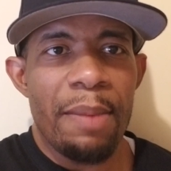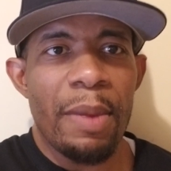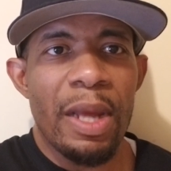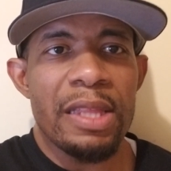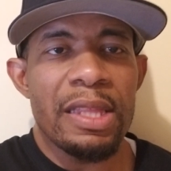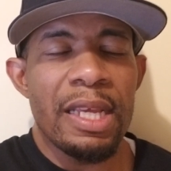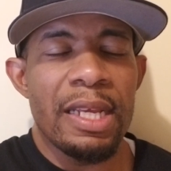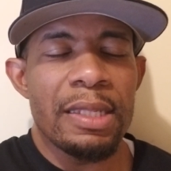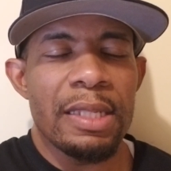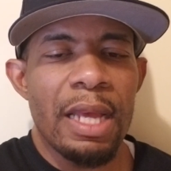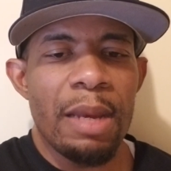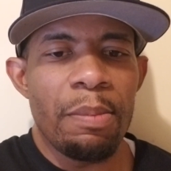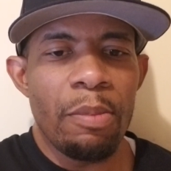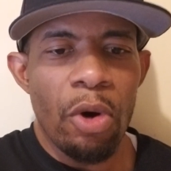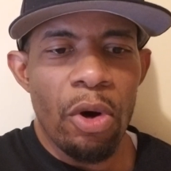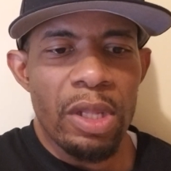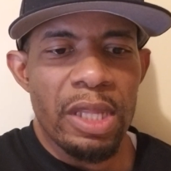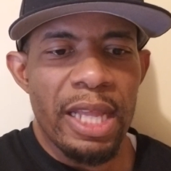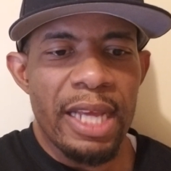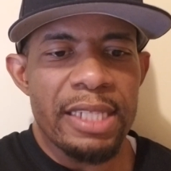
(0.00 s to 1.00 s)
I think they're
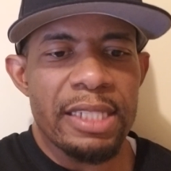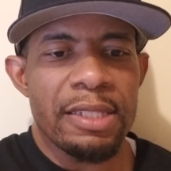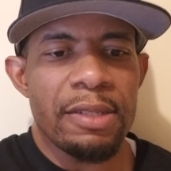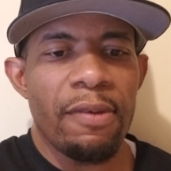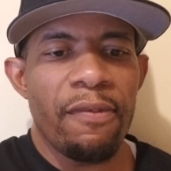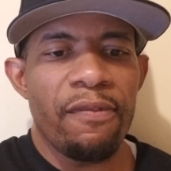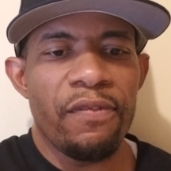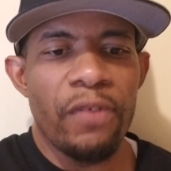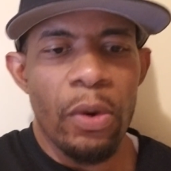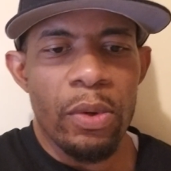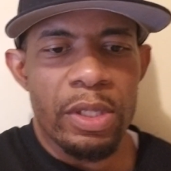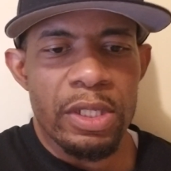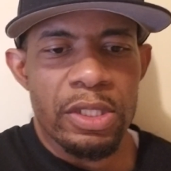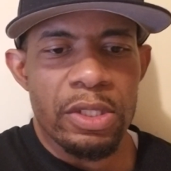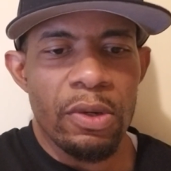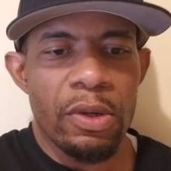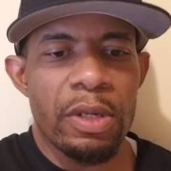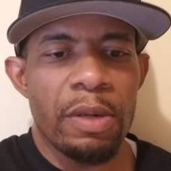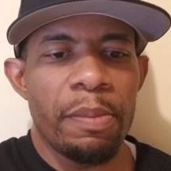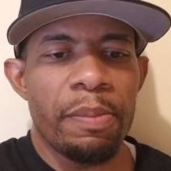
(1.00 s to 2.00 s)
more or less focused
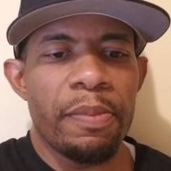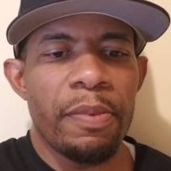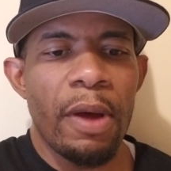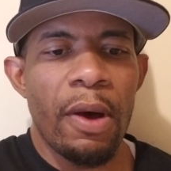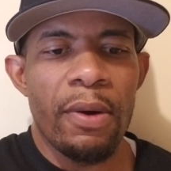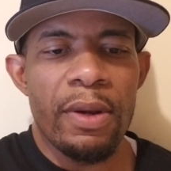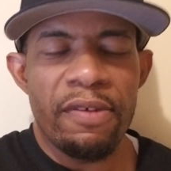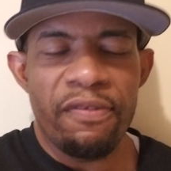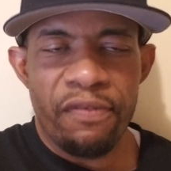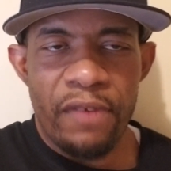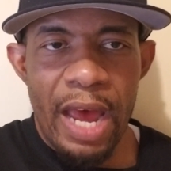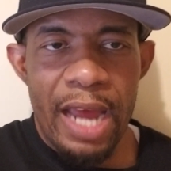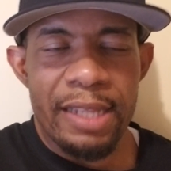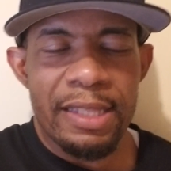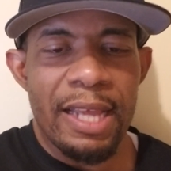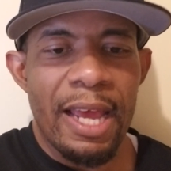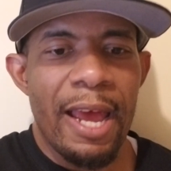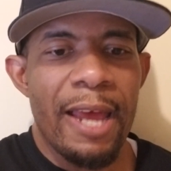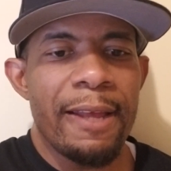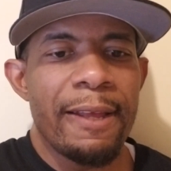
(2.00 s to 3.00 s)
on the, on the fact
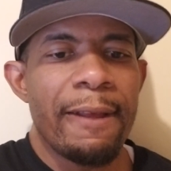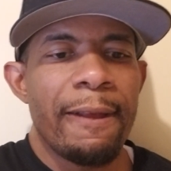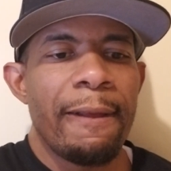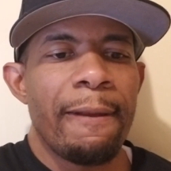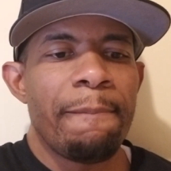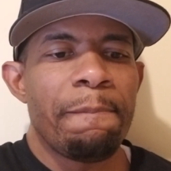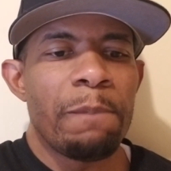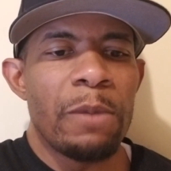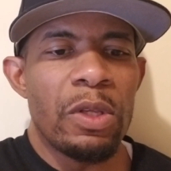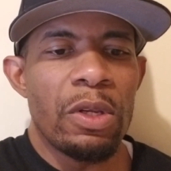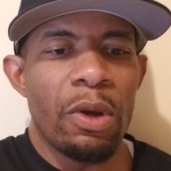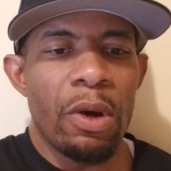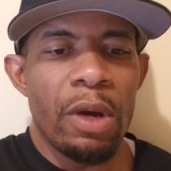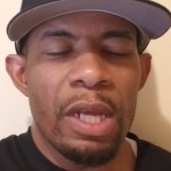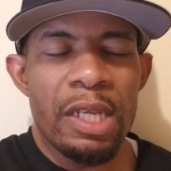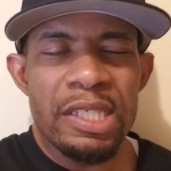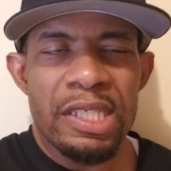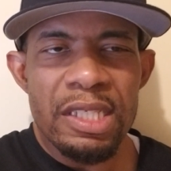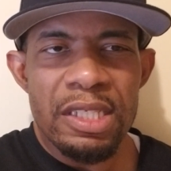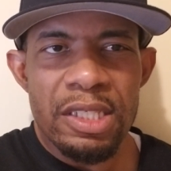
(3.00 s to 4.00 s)
that you know
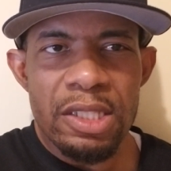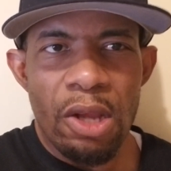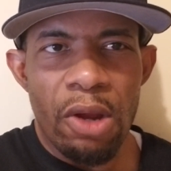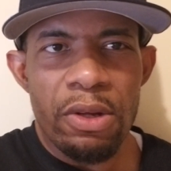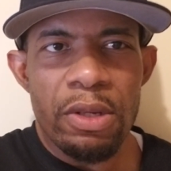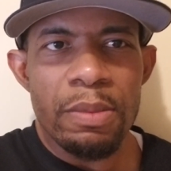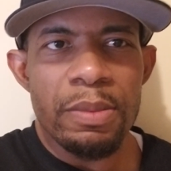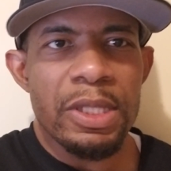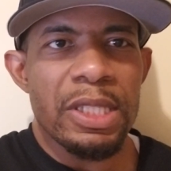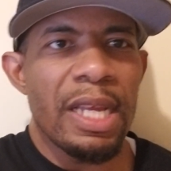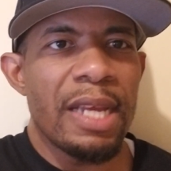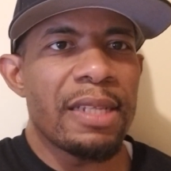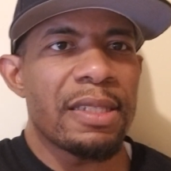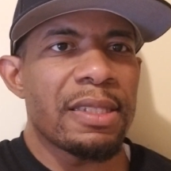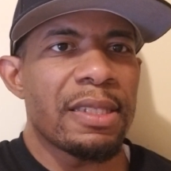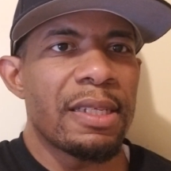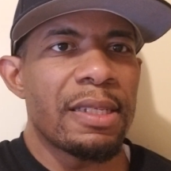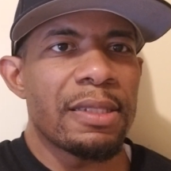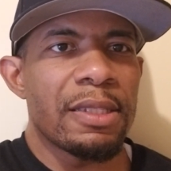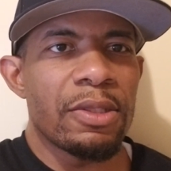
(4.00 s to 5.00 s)
it's the
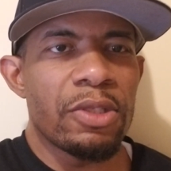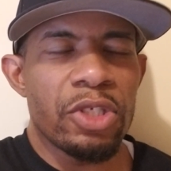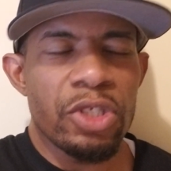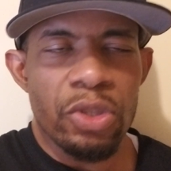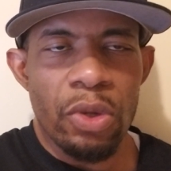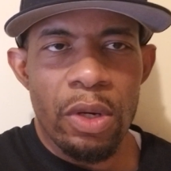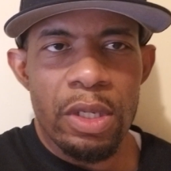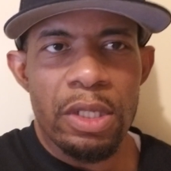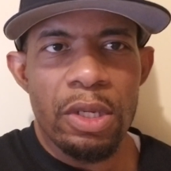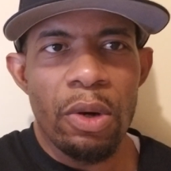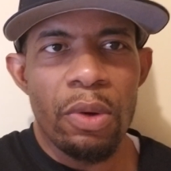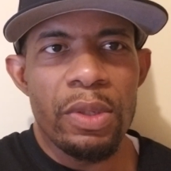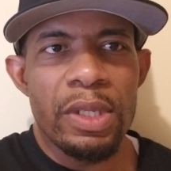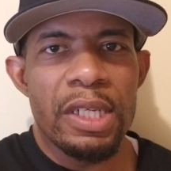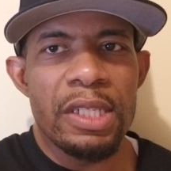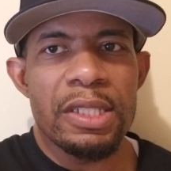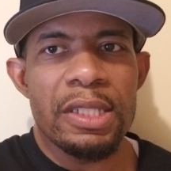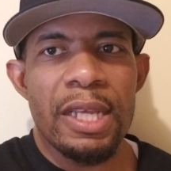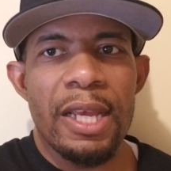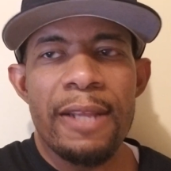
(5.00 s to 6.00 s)
circumstances of short
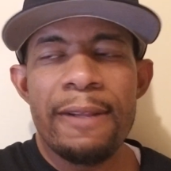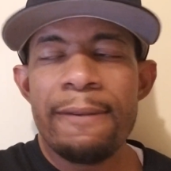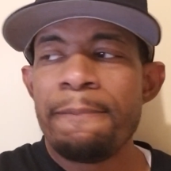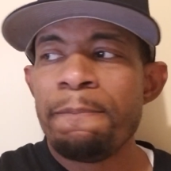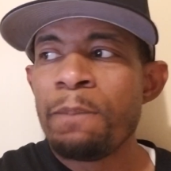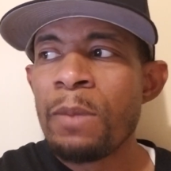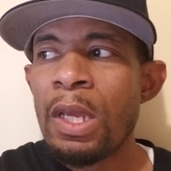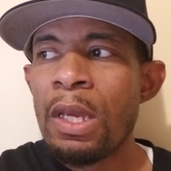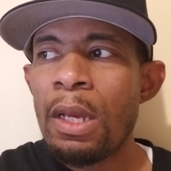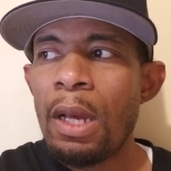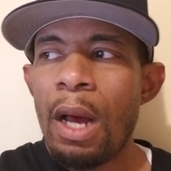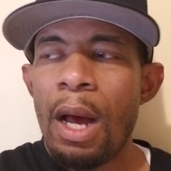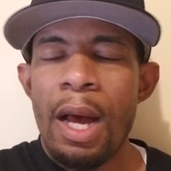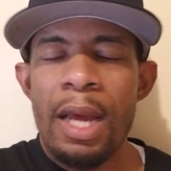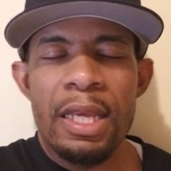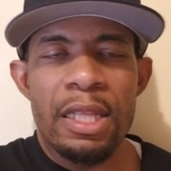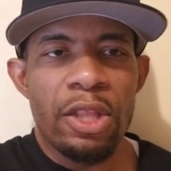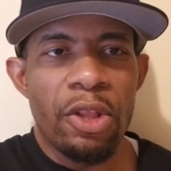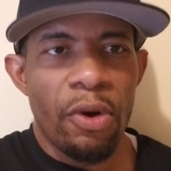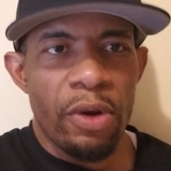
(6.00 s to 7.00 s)
notice and uh,
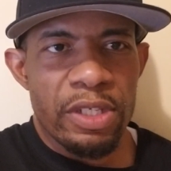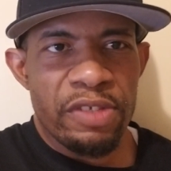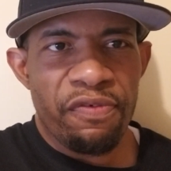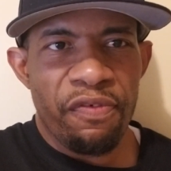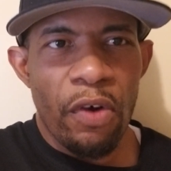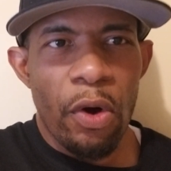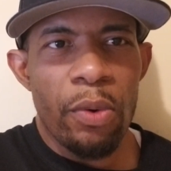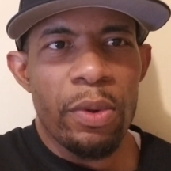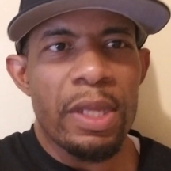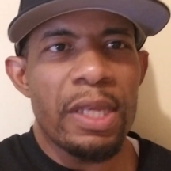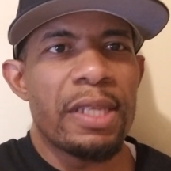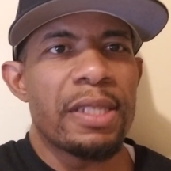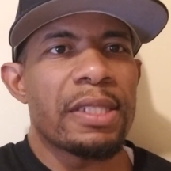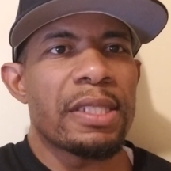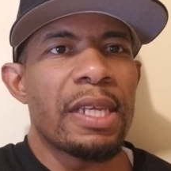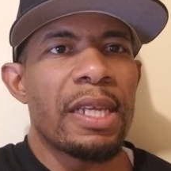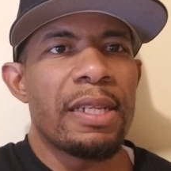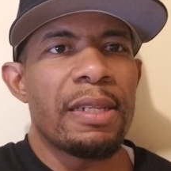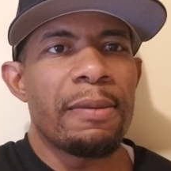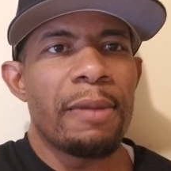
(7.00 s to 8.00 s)
he lost focus
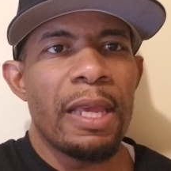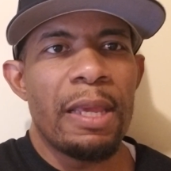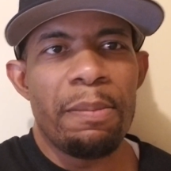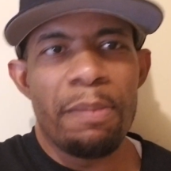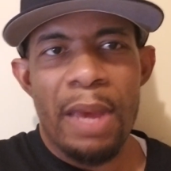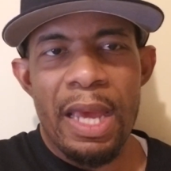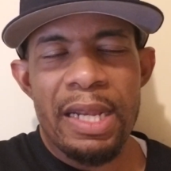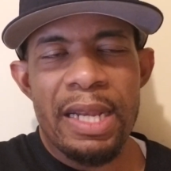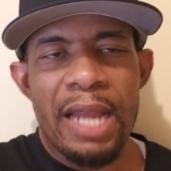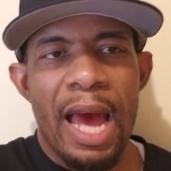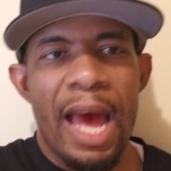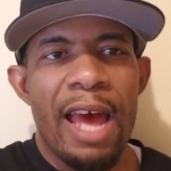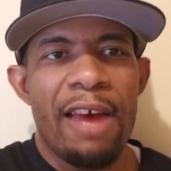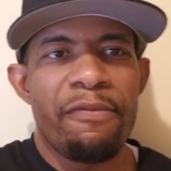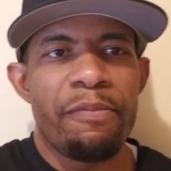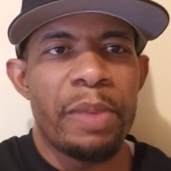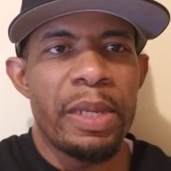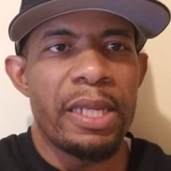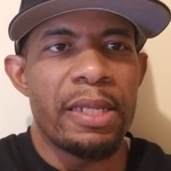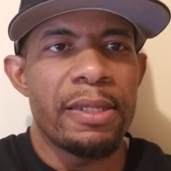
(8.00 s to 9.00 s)
and he may not
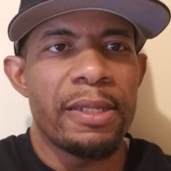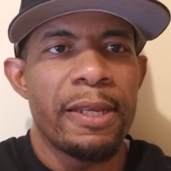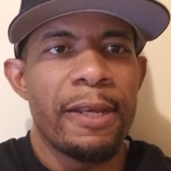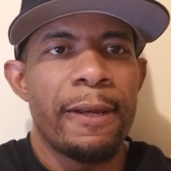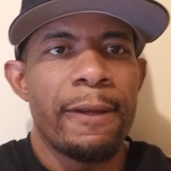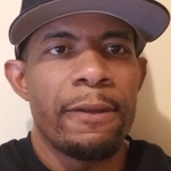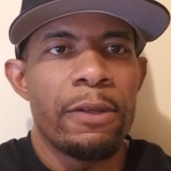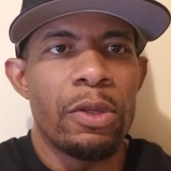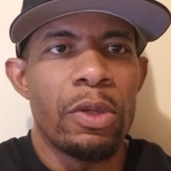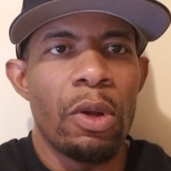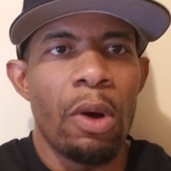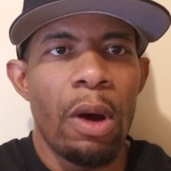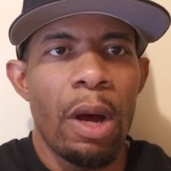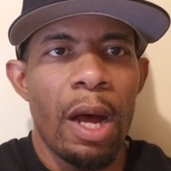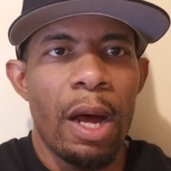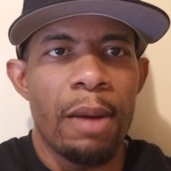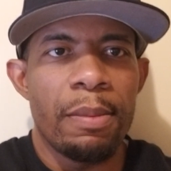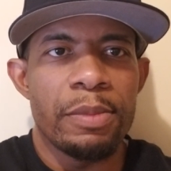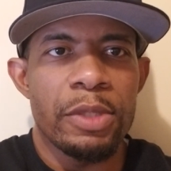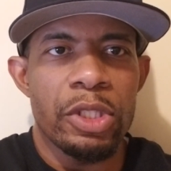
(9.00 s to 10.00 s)
have been you know
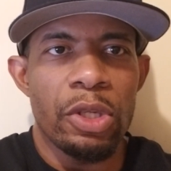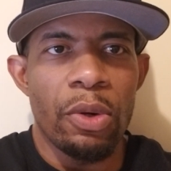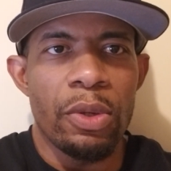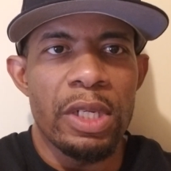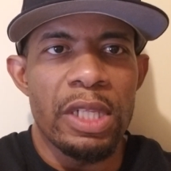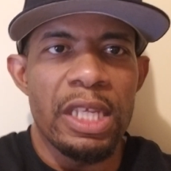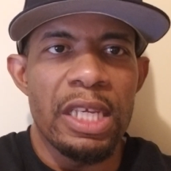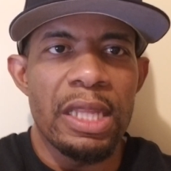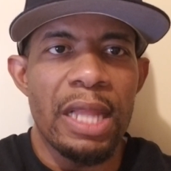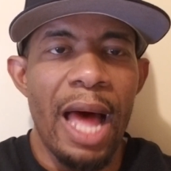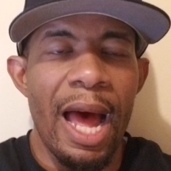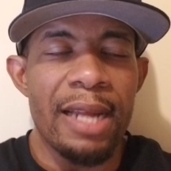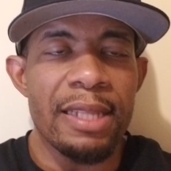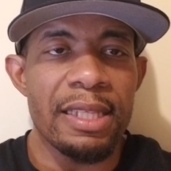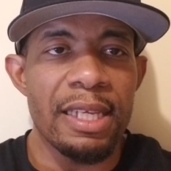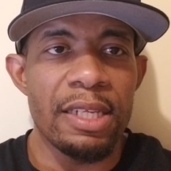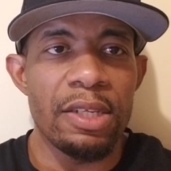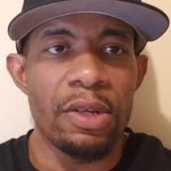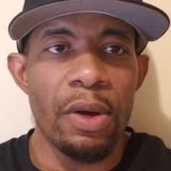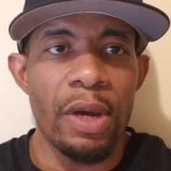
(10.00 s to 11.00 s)
um, totally locked
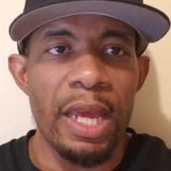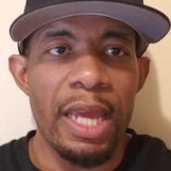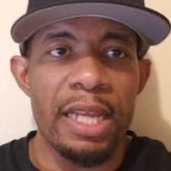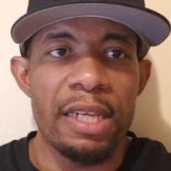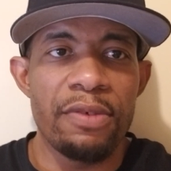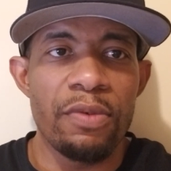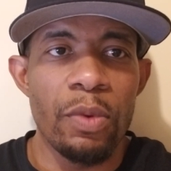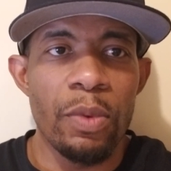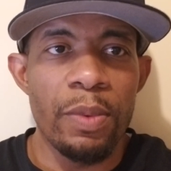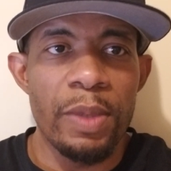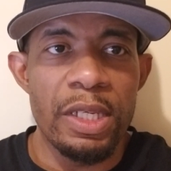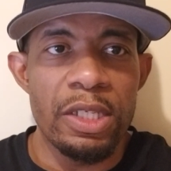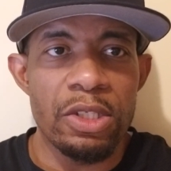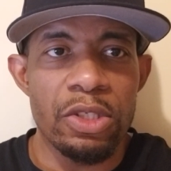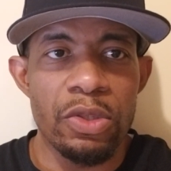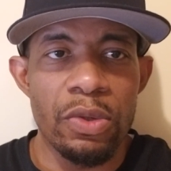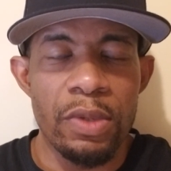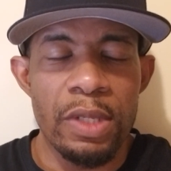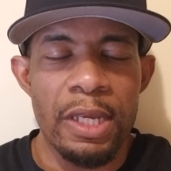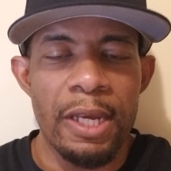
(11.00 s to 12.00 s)
in on Andy Ruiz
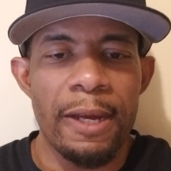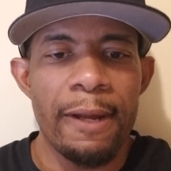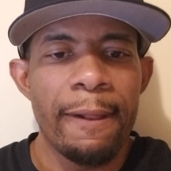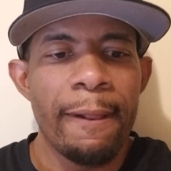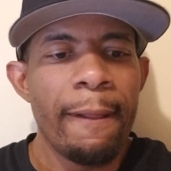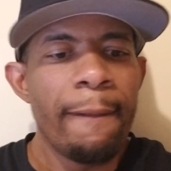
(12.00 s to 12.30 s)
Jr.